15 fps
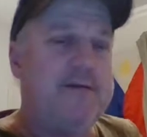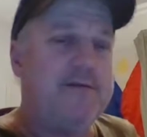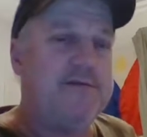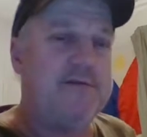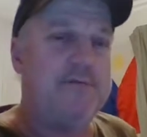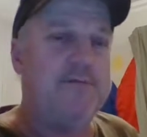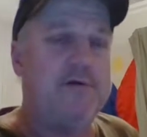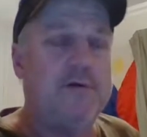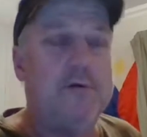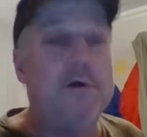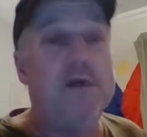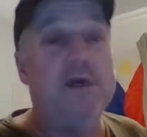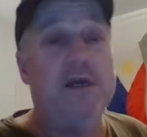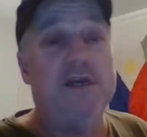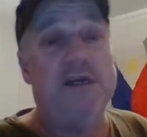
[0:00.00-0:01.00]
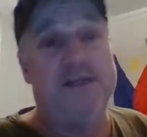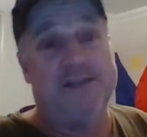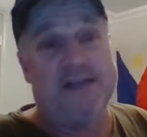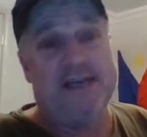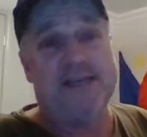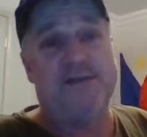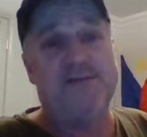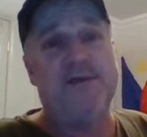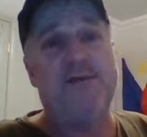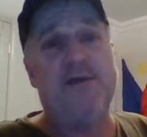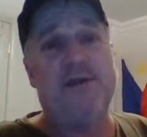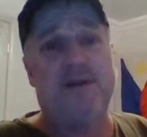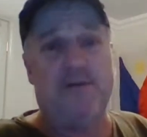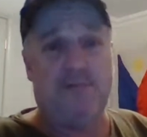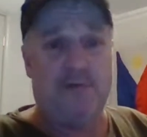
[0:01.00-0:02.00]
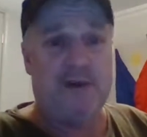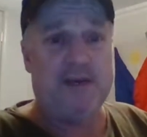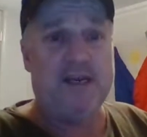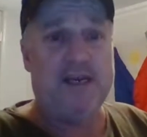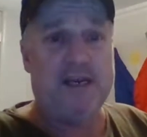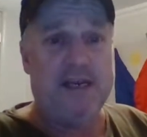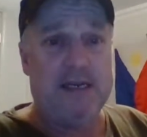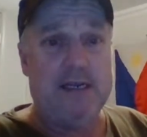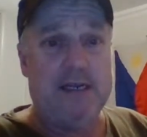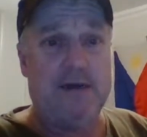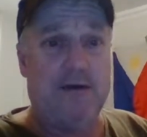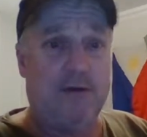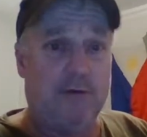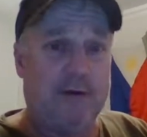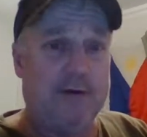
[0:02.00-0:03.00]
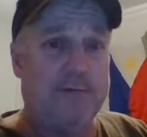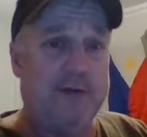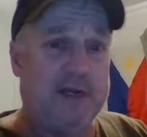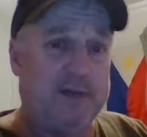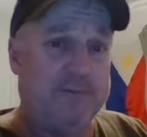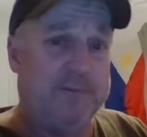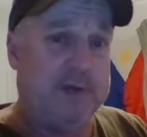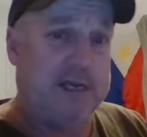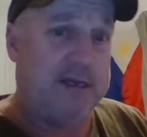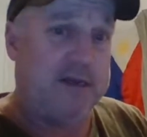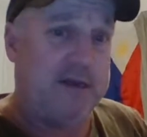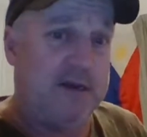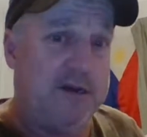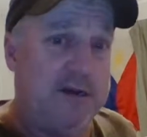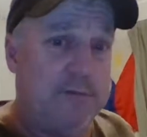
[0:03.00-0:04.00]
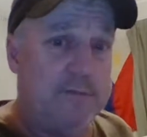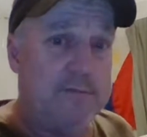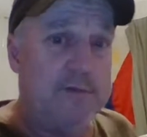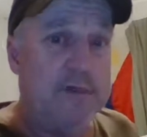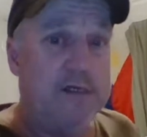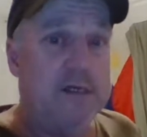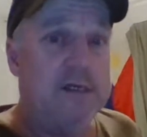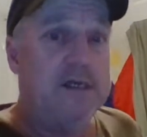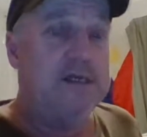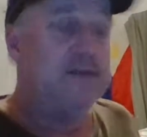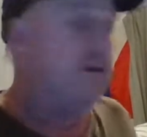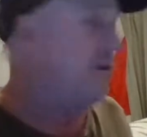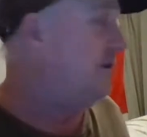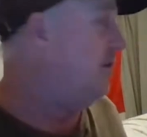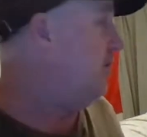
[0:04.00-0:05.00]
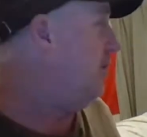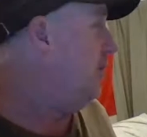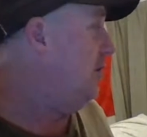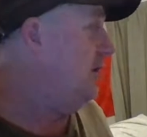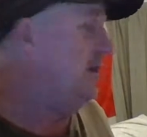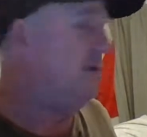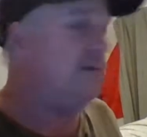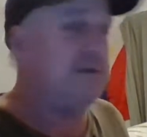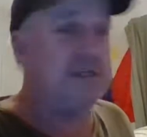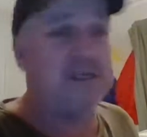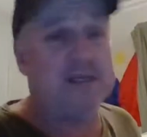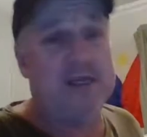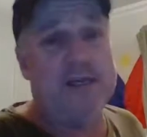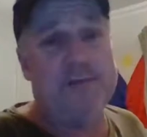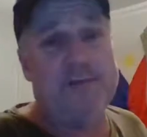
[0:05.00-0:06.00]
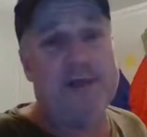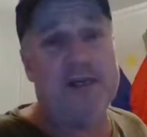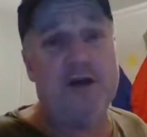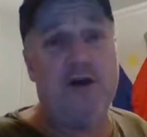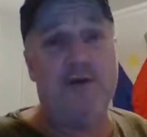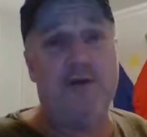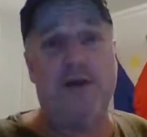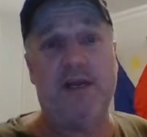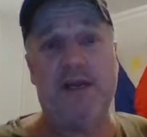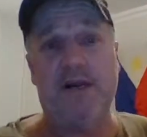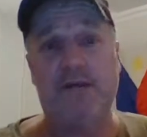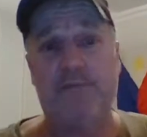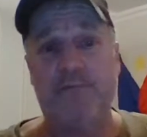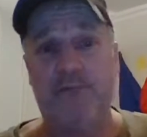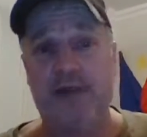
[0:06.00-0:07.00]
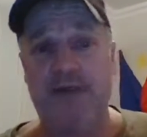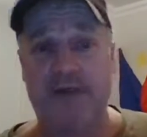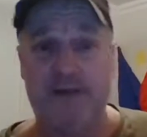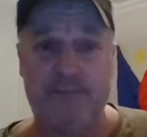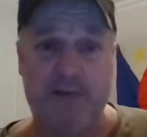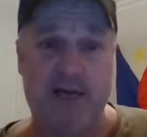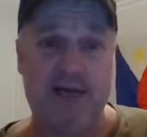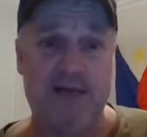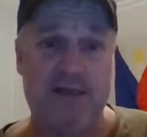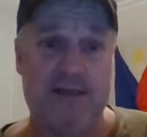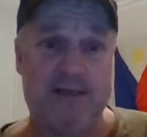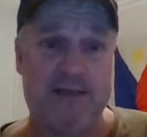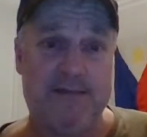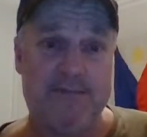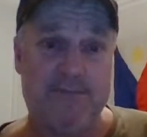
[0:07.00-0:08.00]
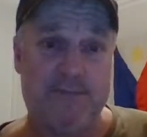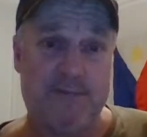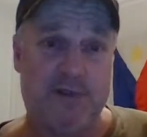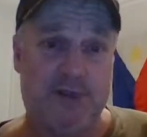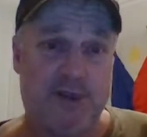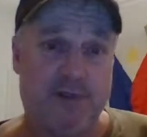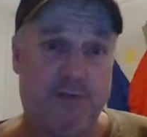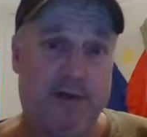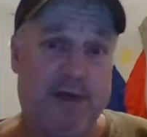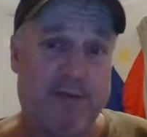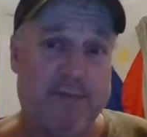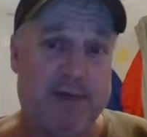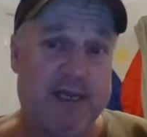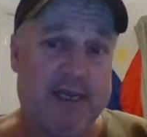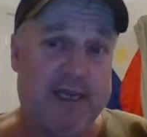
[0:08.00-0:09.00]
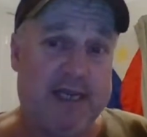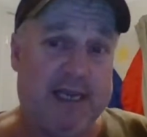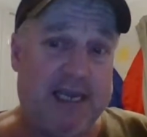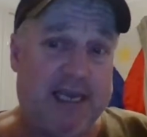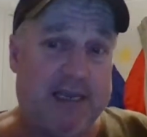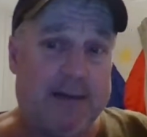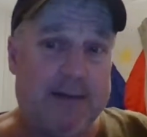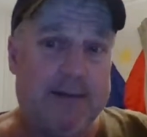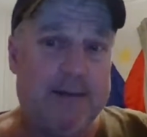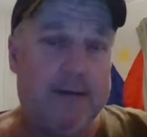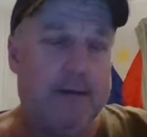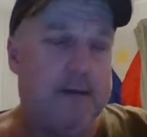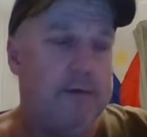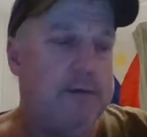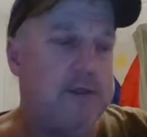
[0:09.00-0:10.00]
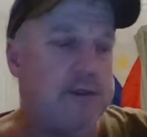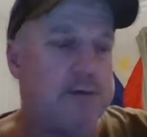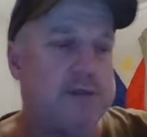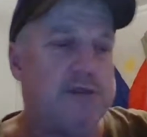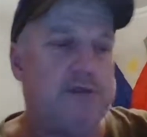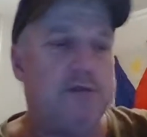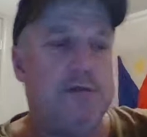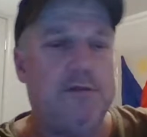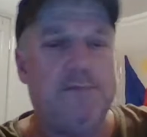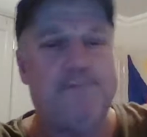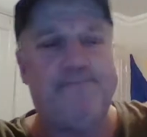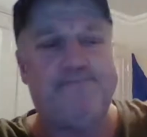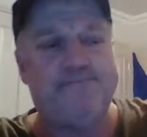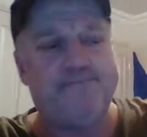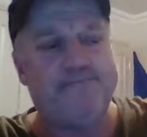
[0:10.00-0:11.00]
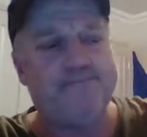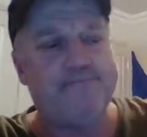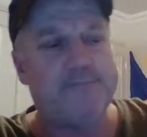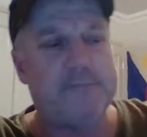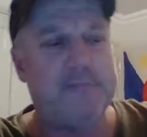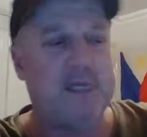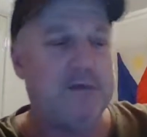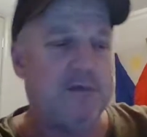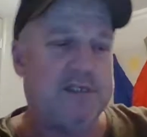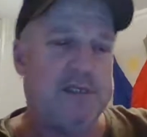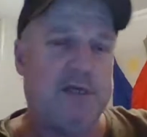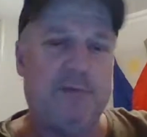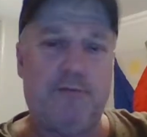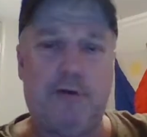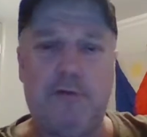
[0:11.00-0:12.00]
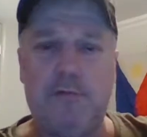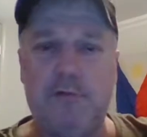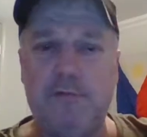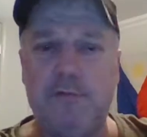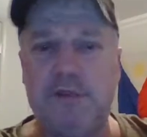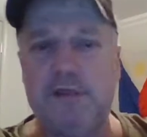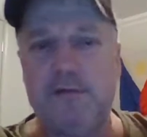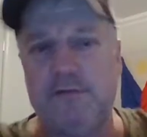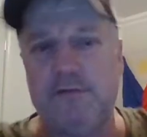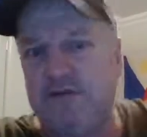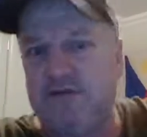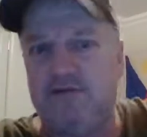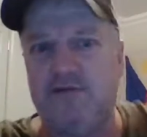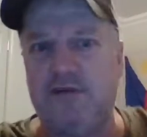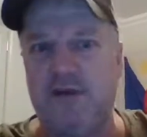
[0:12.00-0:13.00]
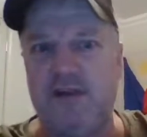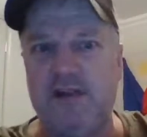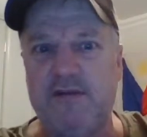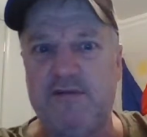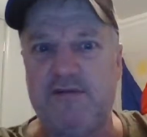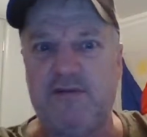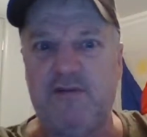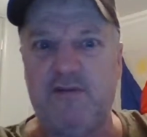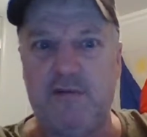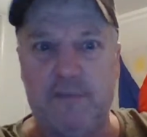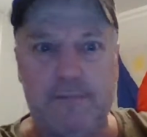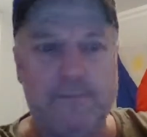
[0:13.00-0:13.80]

I said, well, you text me when you're ready and I'll come in and pick you up. So while he was sleeping, I went in and picked up Arlene and she rang back again, which was good. No, there's no problem. So it was all right. That's good.